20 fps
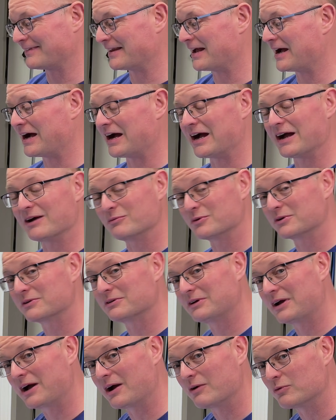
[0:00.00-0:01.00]

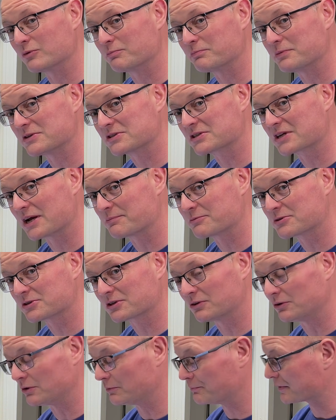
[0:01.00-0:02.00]
I would be
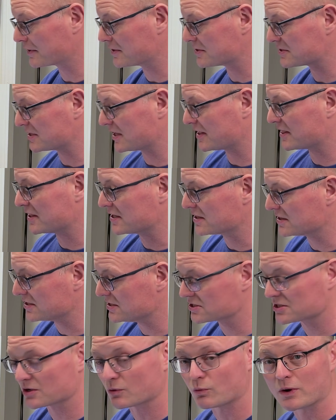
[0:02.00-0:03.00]
skeptical, because I think these
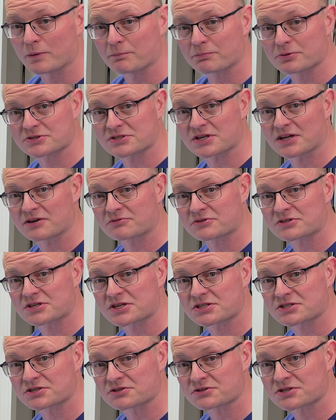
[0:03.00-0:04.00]
are 1%
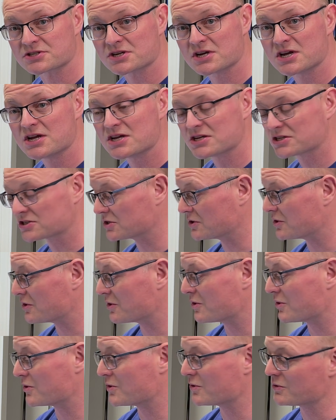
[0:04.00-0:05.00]
resistors,
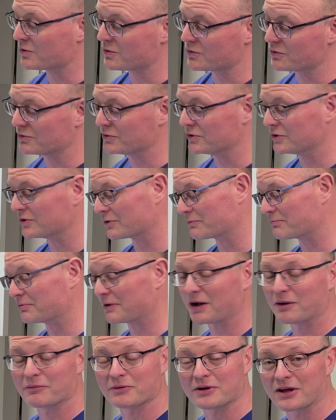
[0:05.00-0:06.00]
so you're
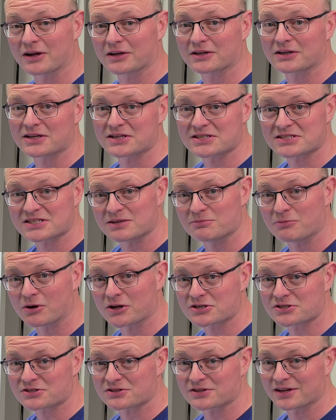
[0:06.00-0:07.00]
probably not going to see
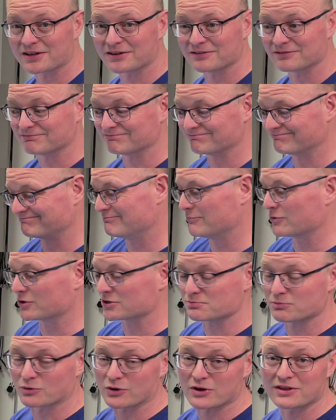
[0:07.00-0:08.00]
much
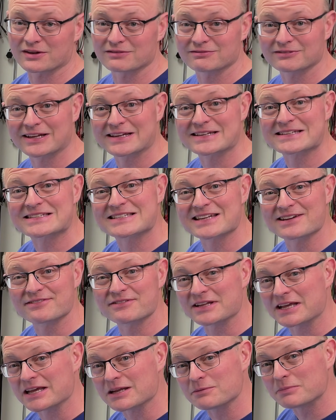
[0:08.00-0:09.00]
more than like
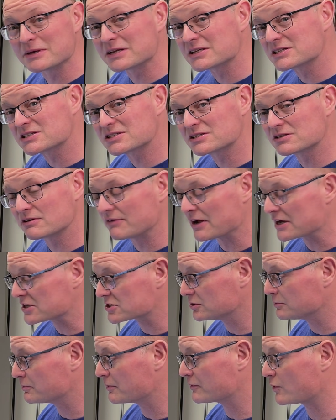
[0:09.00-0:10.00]
7-8 bits of actual
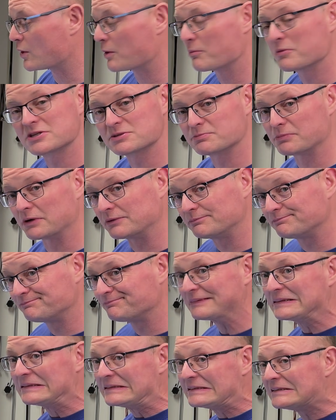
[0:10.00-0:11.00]
performance, but
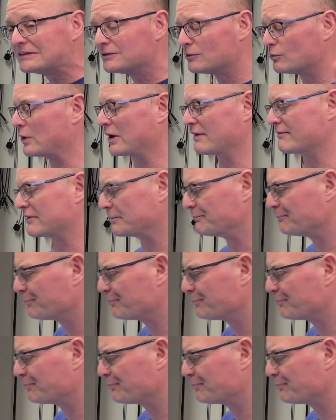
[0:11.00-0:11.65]
whatever.